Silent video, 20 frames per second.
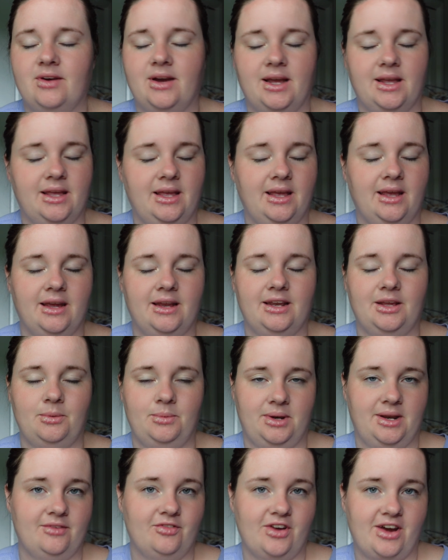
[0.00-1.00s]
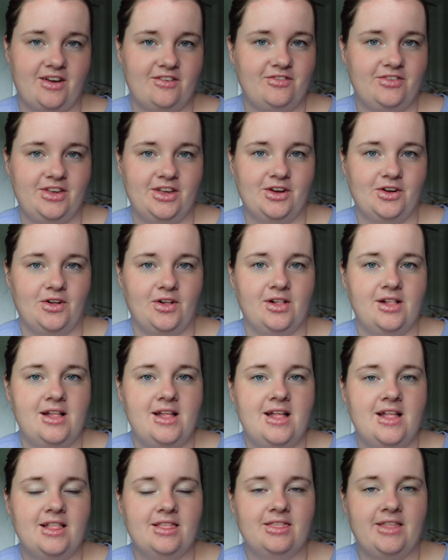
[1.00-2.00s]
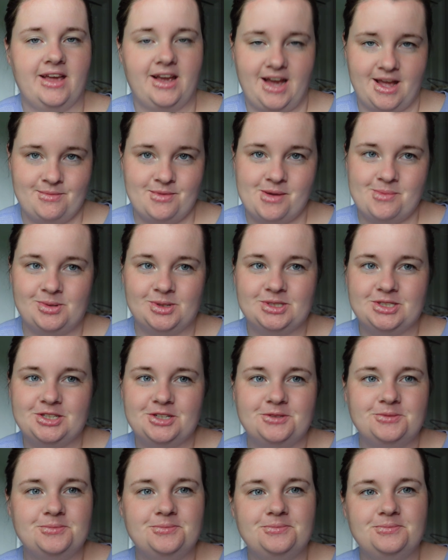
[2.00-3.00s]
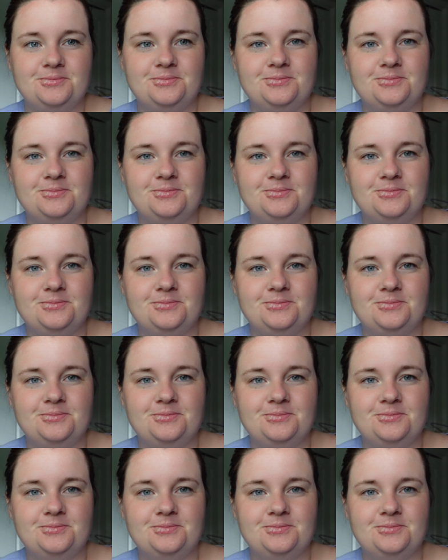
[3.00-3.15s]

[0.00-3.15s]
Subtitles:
I can and whenever I feel like I'm able to.